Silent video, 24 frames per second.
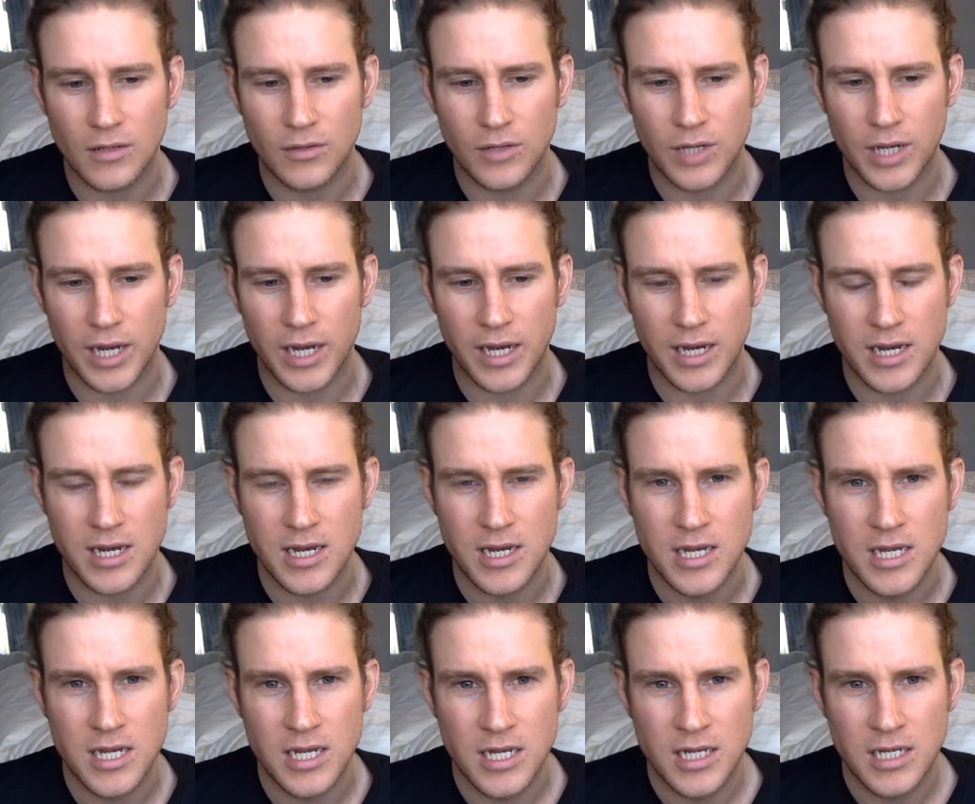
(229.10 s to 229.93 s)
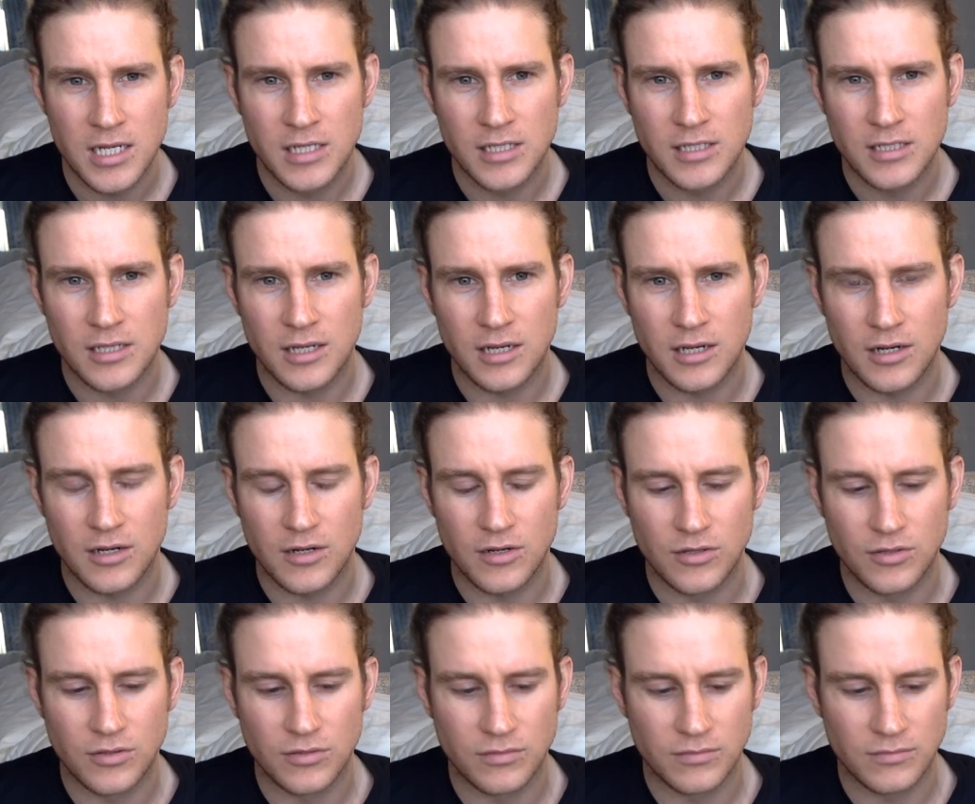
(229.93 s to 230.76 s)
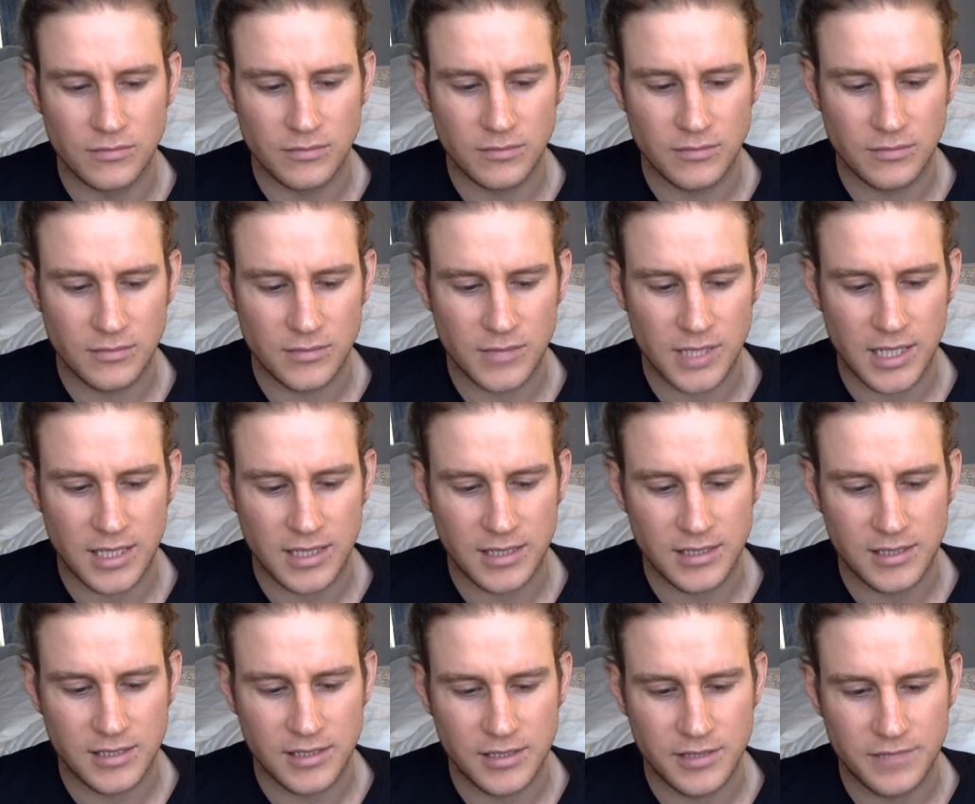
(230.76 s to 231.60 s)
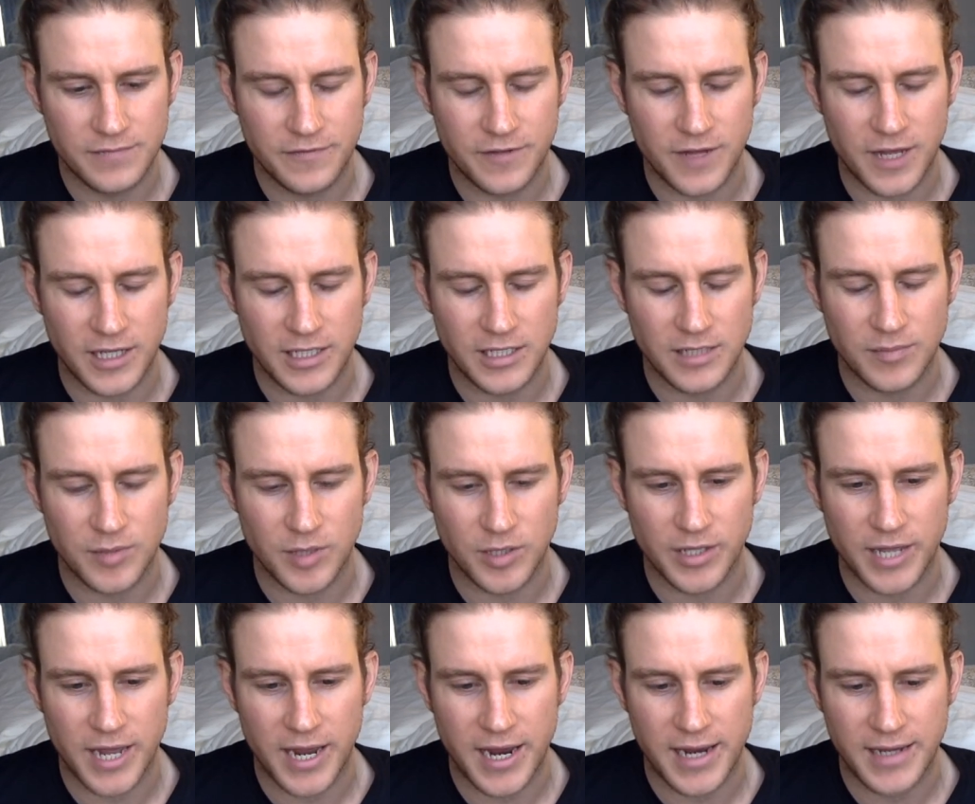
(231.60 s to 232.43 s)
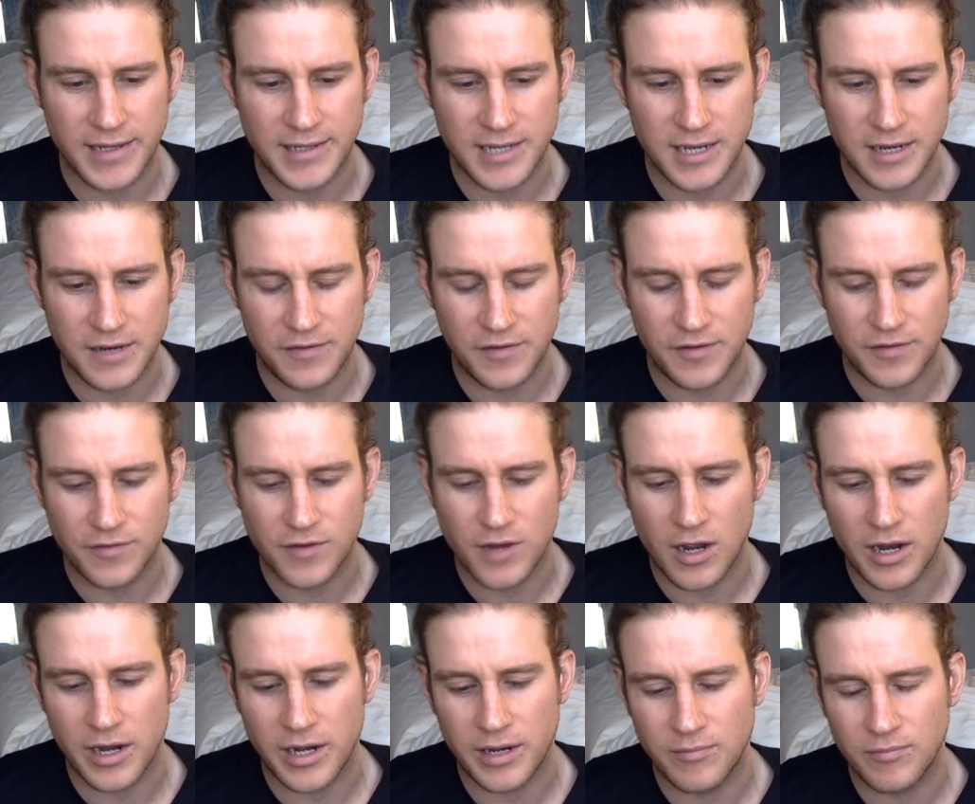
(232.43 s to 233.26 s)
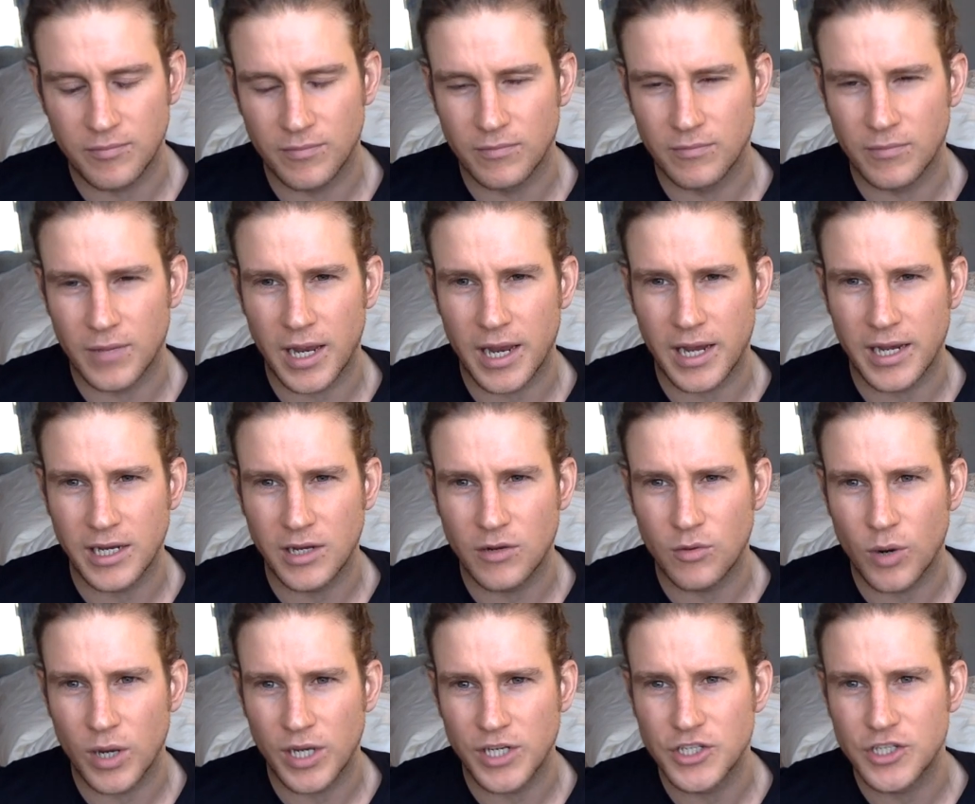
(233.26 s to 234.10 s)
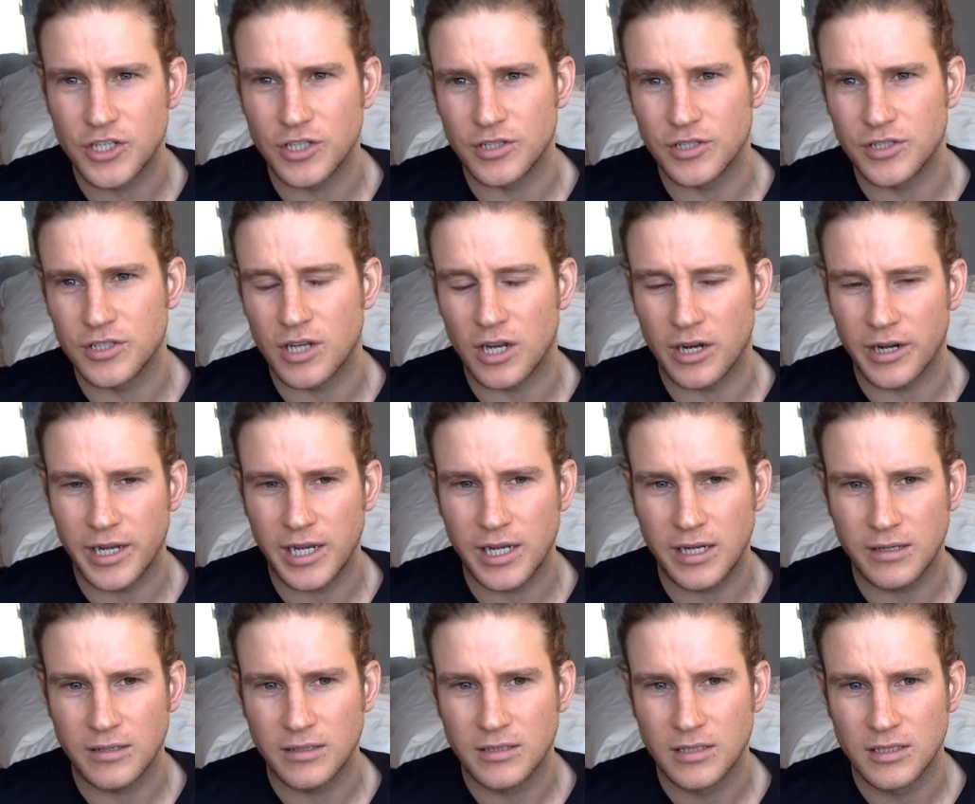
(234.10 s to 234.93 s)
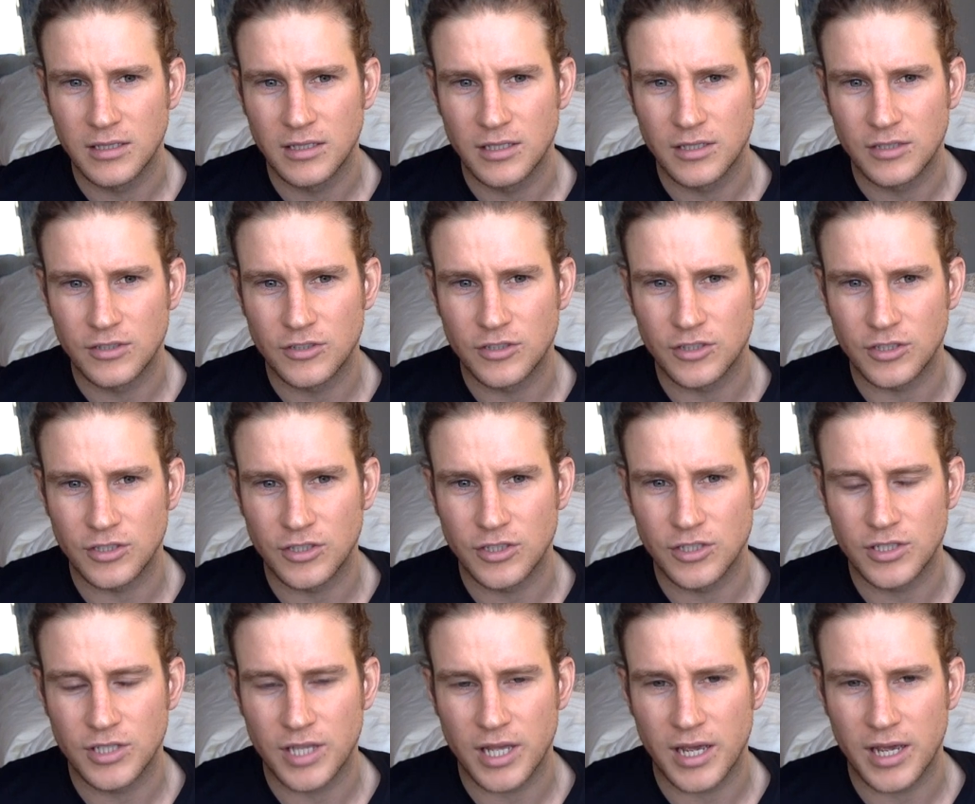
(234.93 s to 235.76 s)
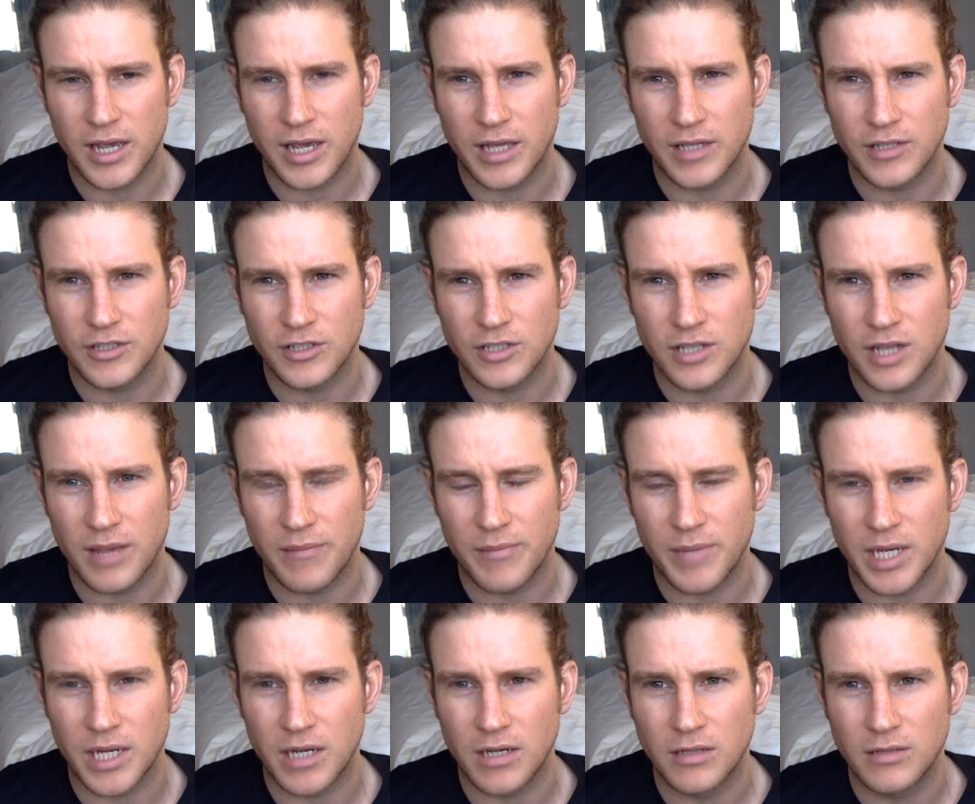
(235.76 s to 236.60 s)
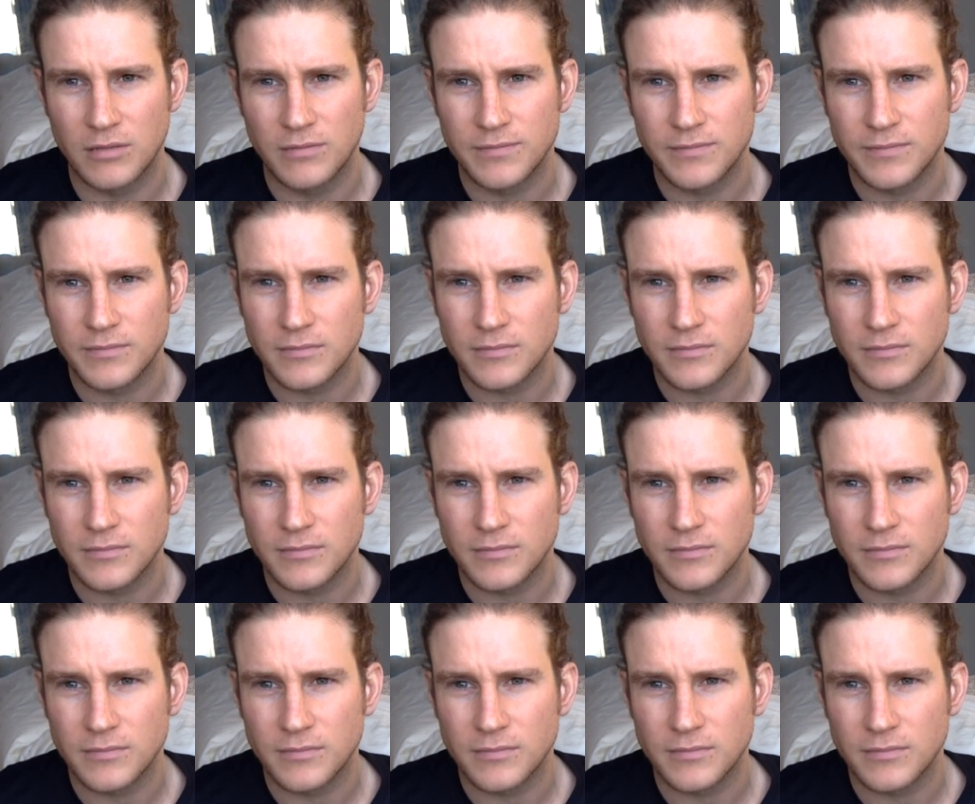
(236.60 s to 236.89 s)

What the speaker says: Okay, so that's flexible dieting. If you've got any questions on it, just let me know,